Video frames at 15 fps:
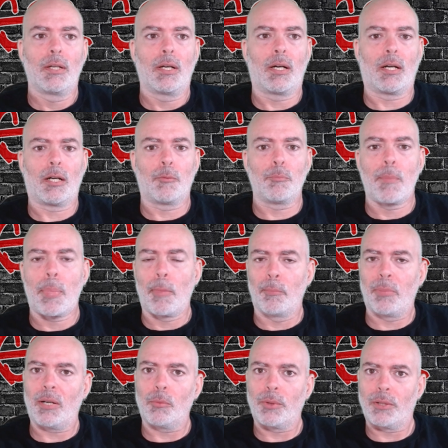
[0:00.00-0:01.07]

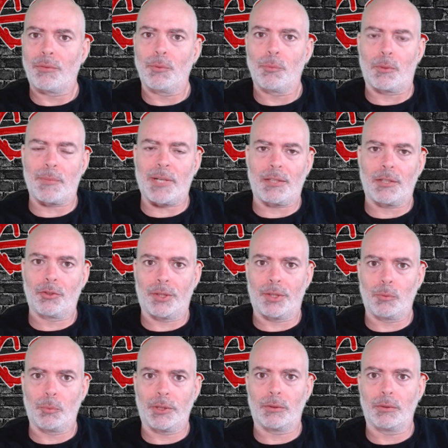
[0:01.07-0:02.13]
But what if you want to buy the grid
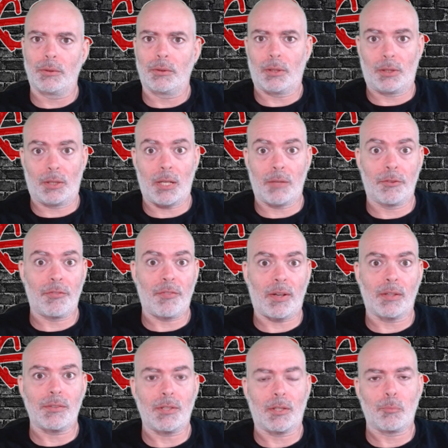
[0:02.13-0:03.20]
wheel and you have a
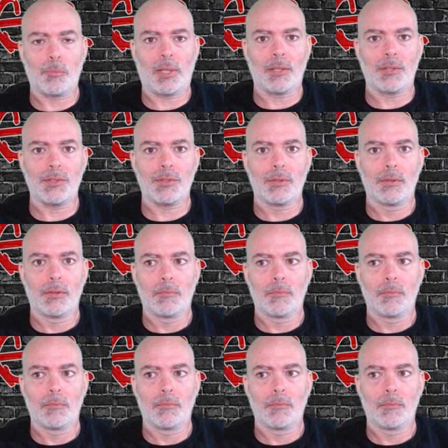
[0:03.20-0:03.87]
Fanatec base?